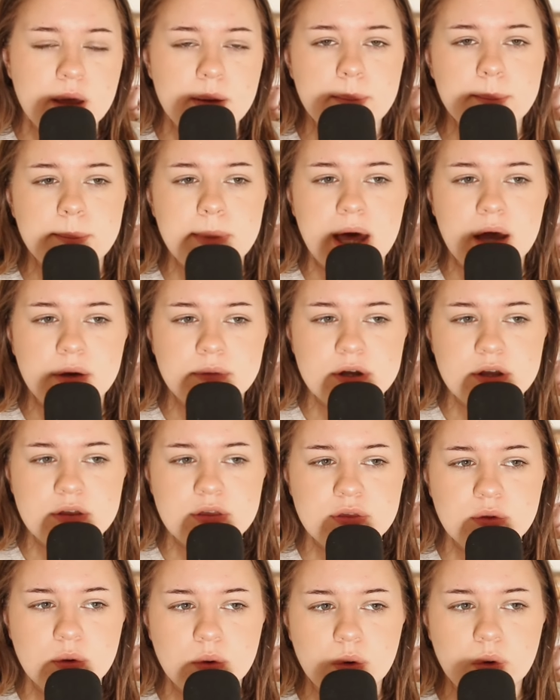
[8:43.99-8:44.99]
Mary
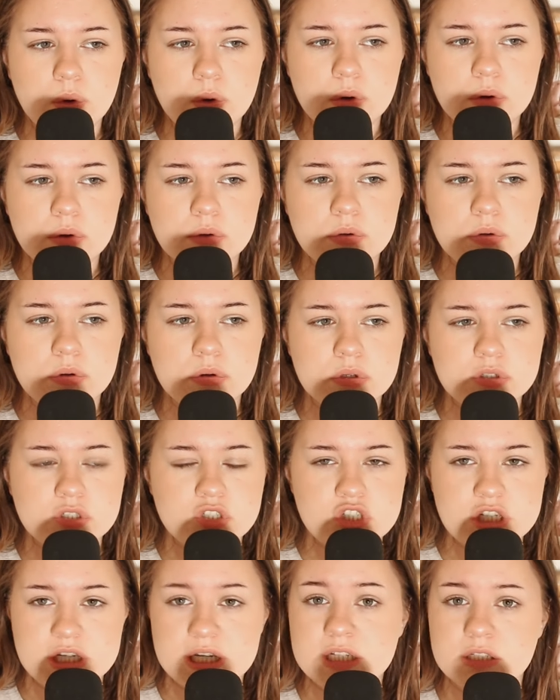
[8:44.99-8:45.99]
thought
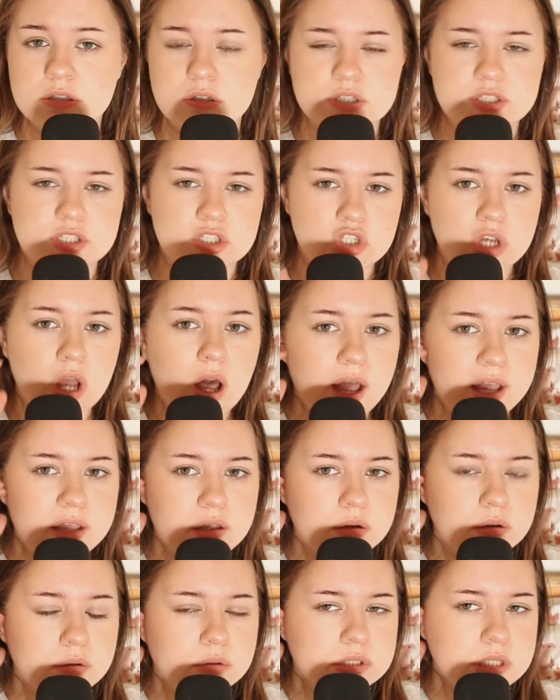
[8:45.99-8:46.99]
she had lost a
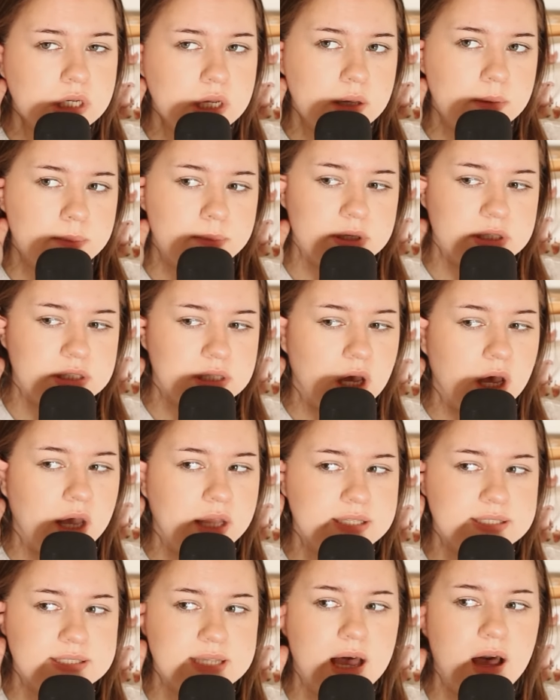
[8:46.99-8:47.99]
child, but
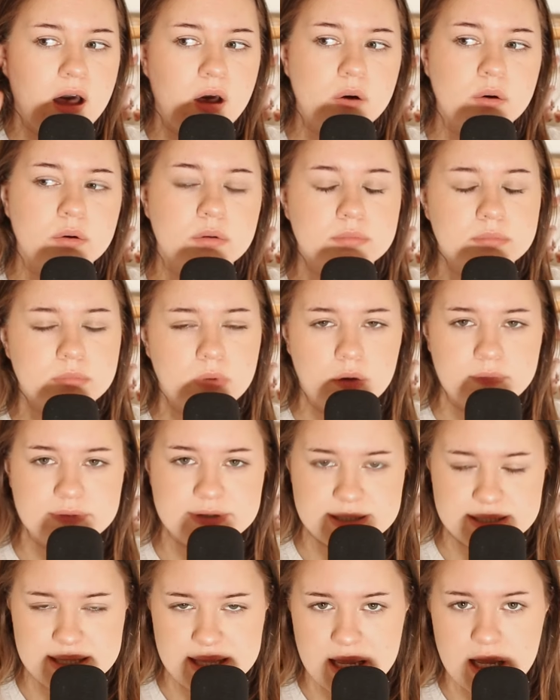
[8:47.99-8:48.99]
turns out
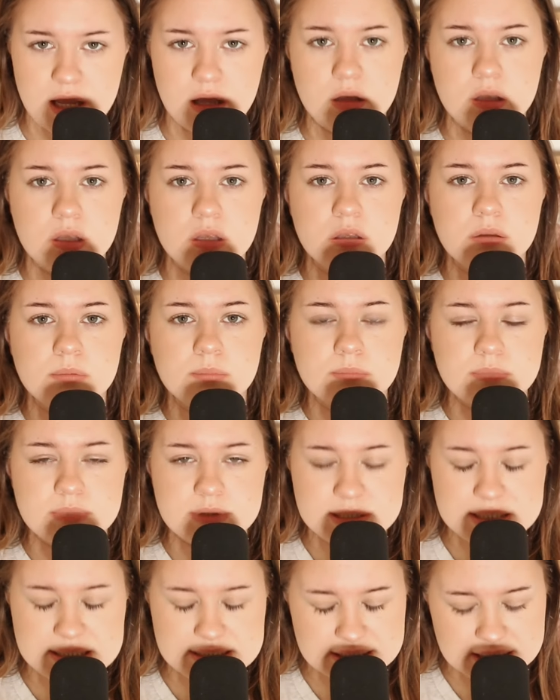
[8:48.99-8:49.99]
obviously
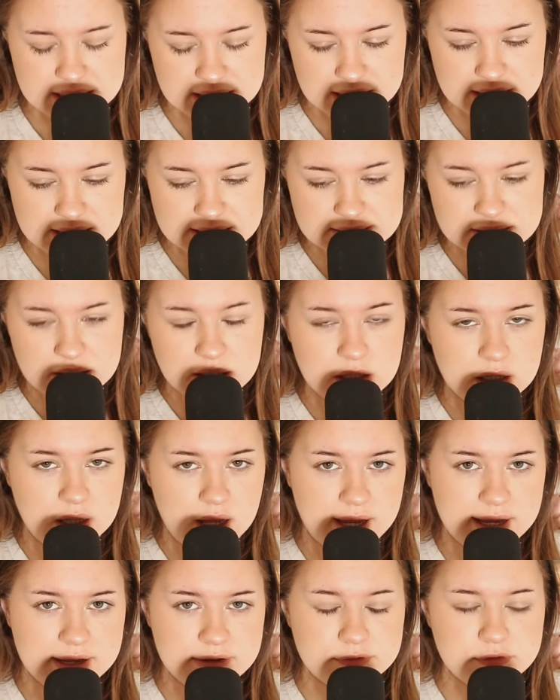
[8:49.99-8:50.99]
Cece is
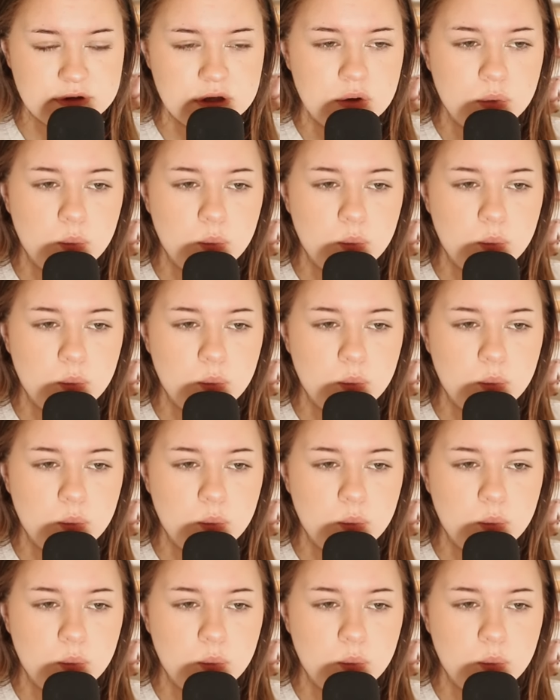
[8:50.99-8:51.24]
alive.